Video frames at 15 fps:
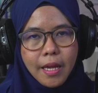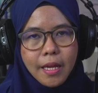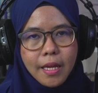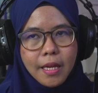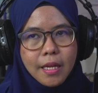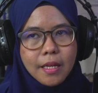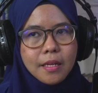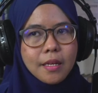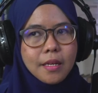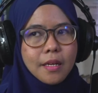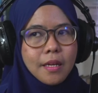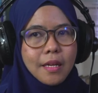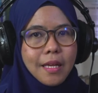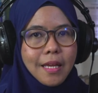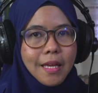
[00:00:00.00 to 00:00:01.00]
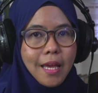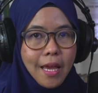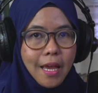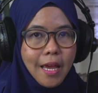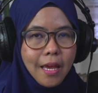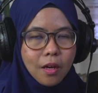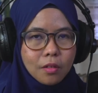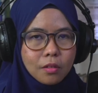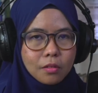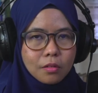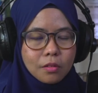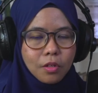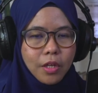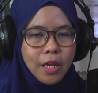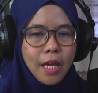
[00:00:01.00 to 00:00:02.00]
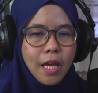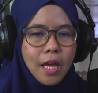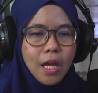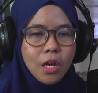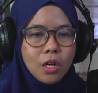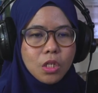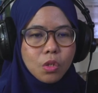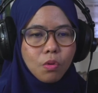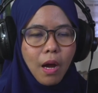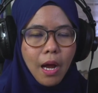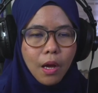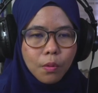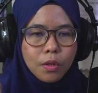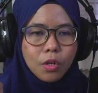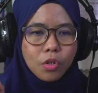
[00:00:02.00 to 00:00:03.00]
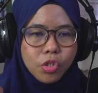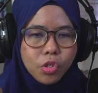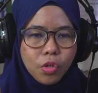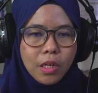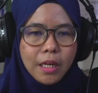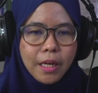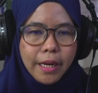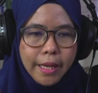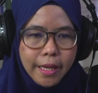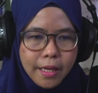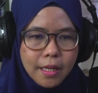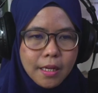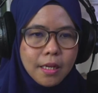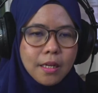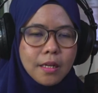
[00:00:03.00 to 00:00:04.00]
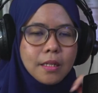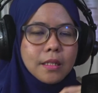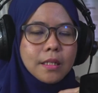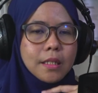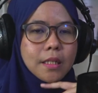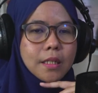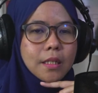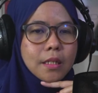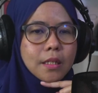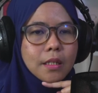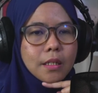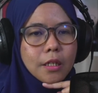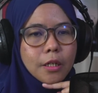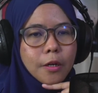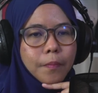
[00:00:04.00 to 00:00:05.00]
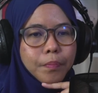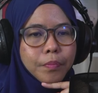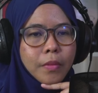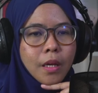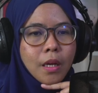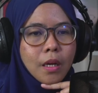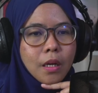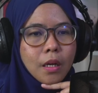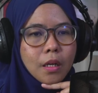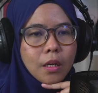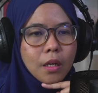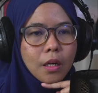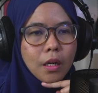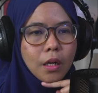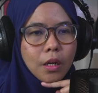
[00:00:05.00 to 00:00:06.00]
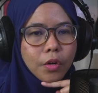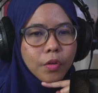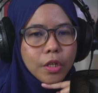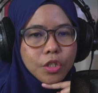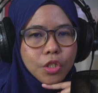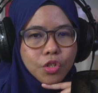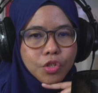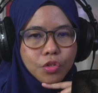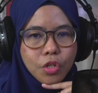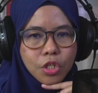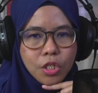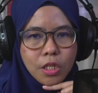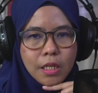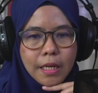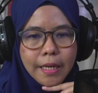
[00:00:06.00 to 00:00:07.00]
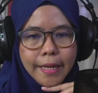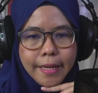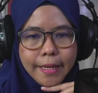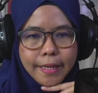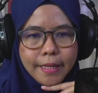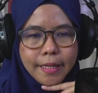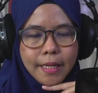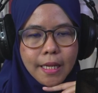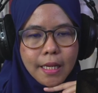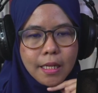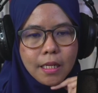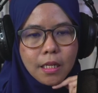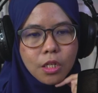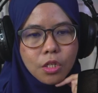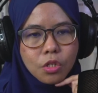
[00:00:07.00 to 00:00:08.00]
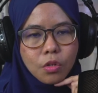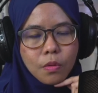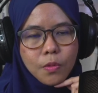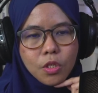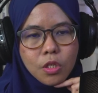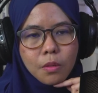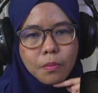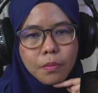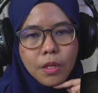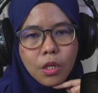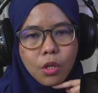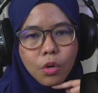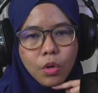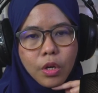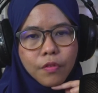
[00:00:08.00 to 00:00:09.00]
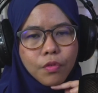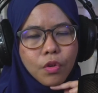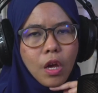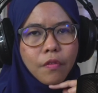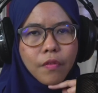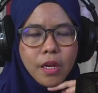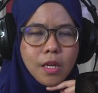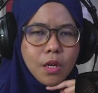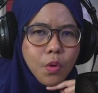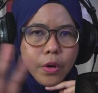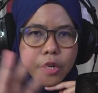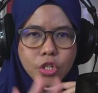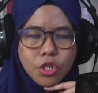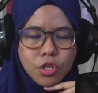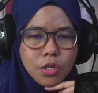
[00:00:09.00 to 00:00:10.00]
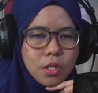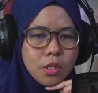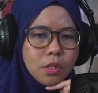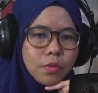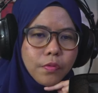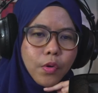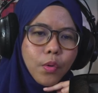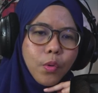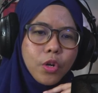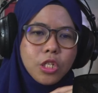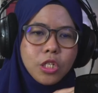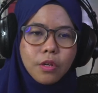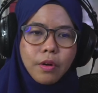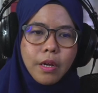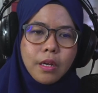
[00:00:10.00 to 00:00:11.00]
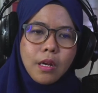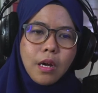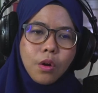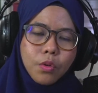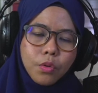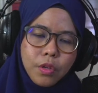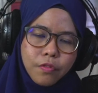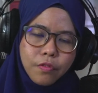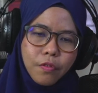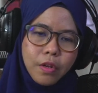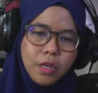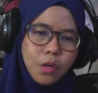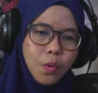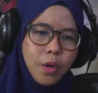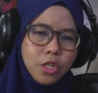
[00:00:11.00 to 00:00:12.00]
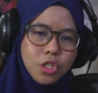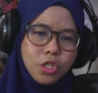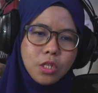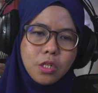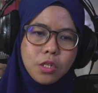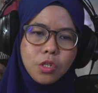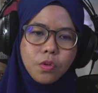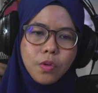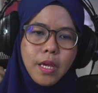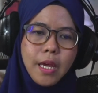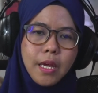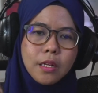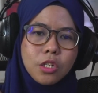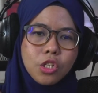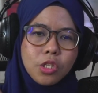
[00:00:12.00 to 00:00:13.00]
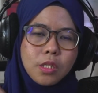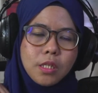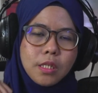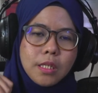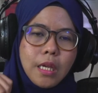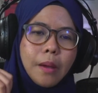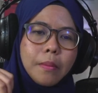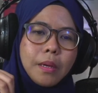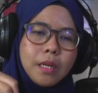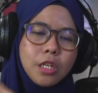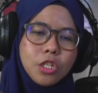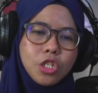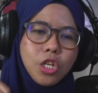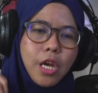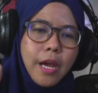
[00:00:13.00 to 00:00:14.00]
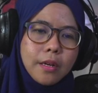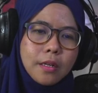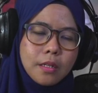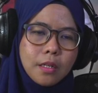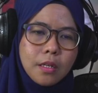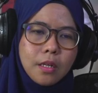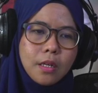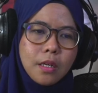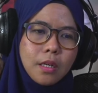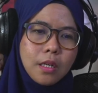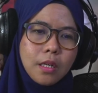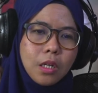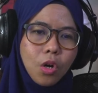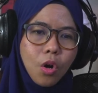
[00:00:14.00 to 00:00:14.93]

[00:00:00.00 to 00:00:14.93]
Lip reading: in KL. Okay, so I will also link the registration link in the description below. If you have any questions, if you're watching right now, if you have any question, you can just type in the chat, the